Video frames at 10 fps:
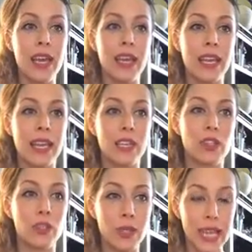can
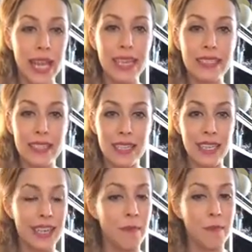create
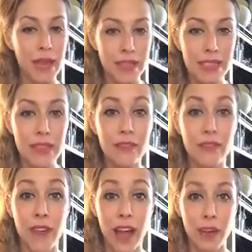an amazing
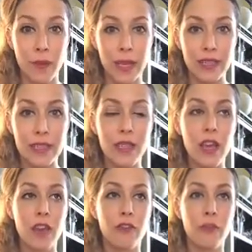environment
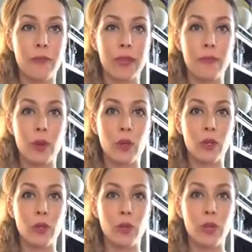for people
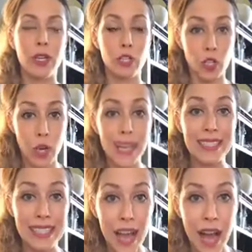who
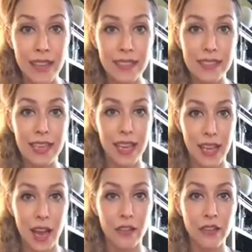trust us
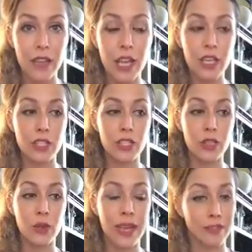enough
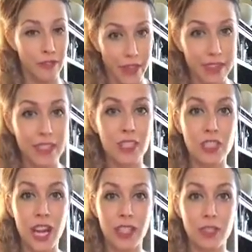to invest in a
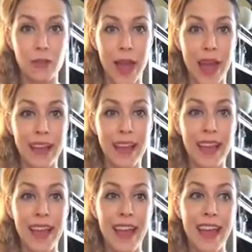challenge pack
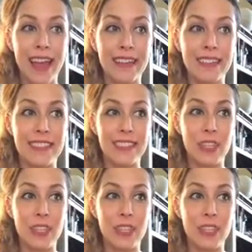and